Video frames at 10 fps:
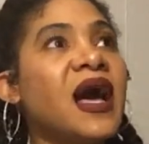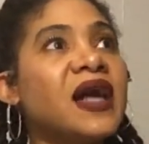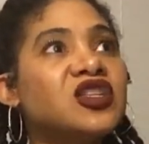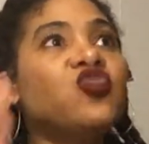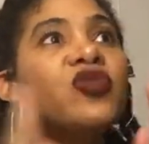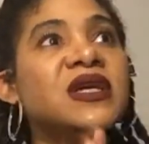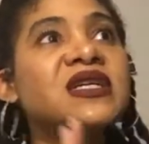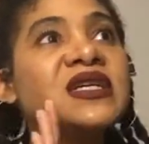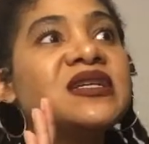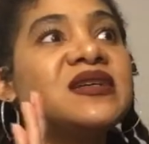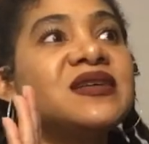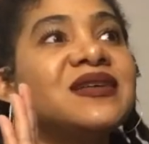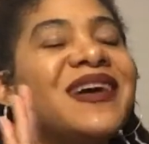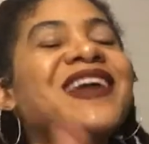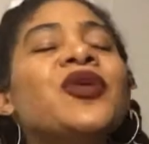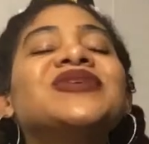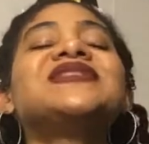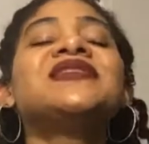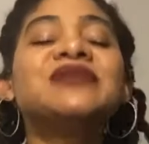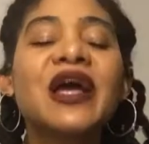I know it
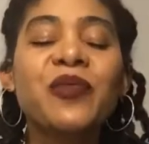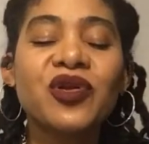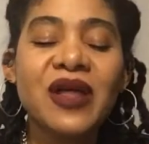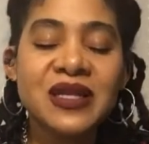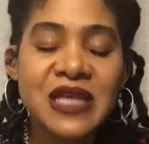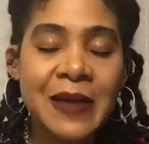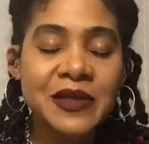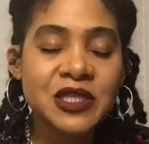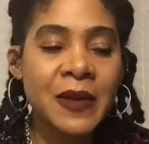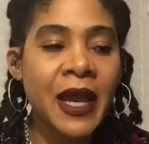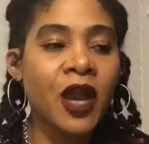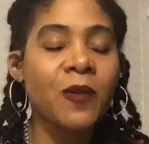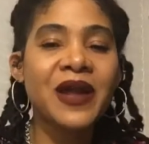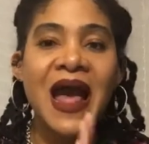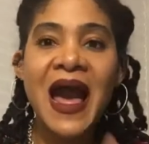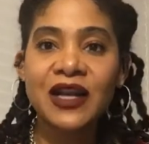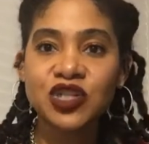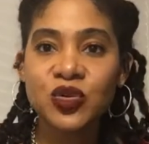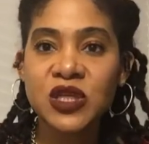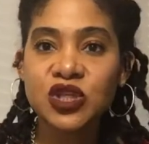seems like I put a lot of time into my hair, but I
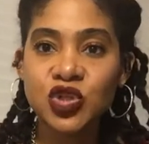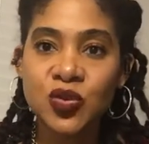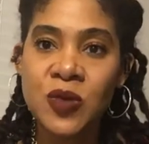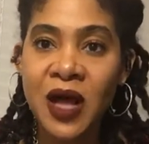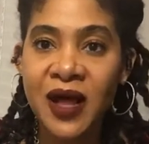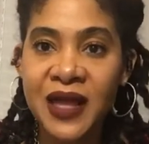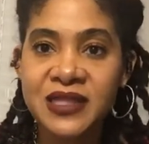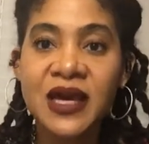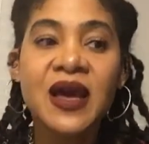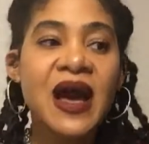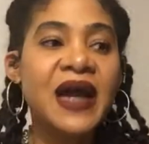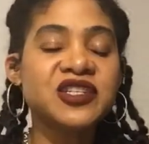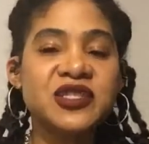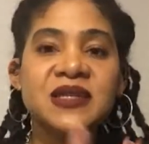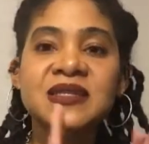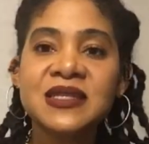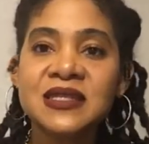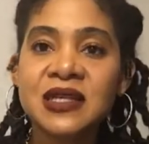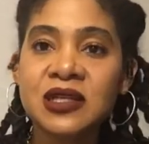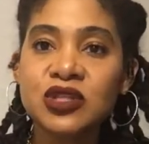actually do not. I just
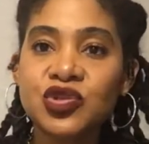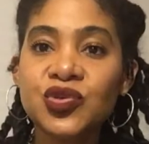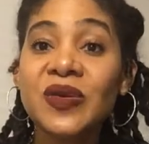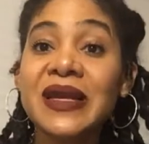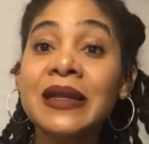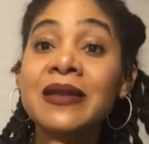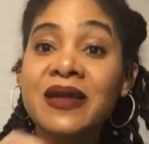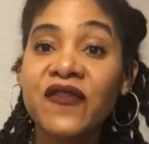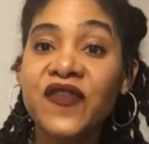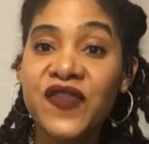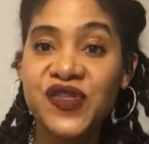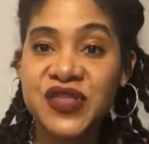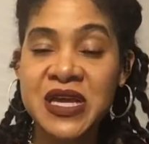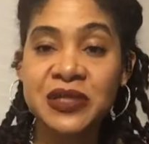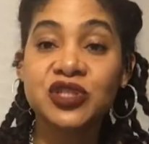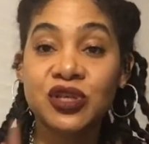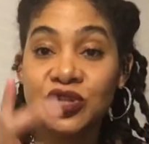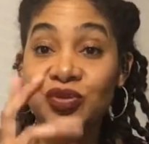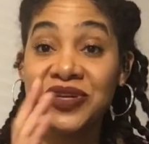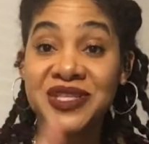consistently do enough of the things
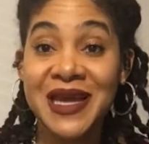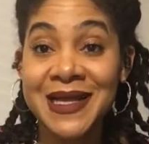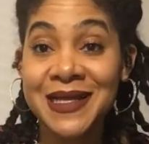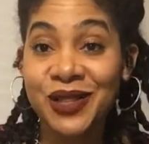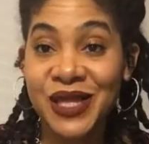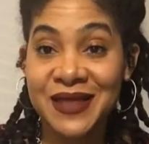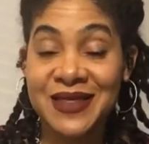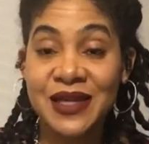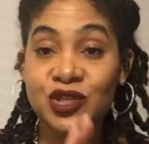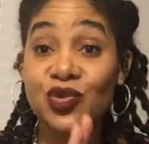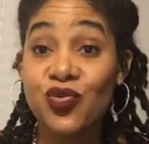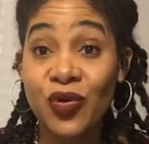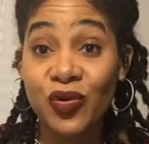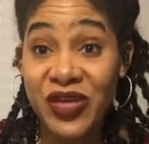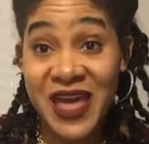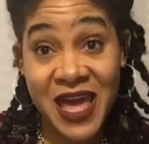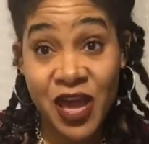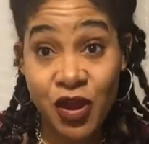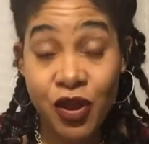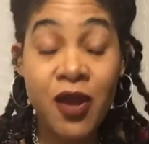to retain the length and to grow the
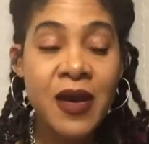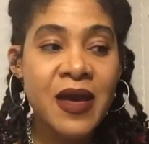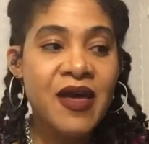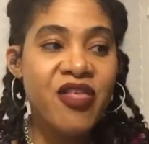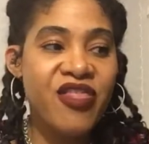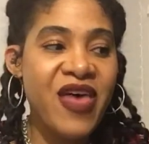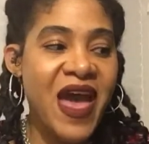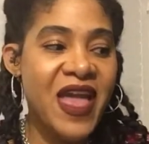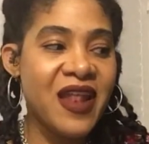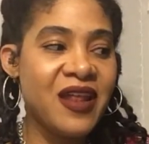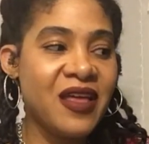hair that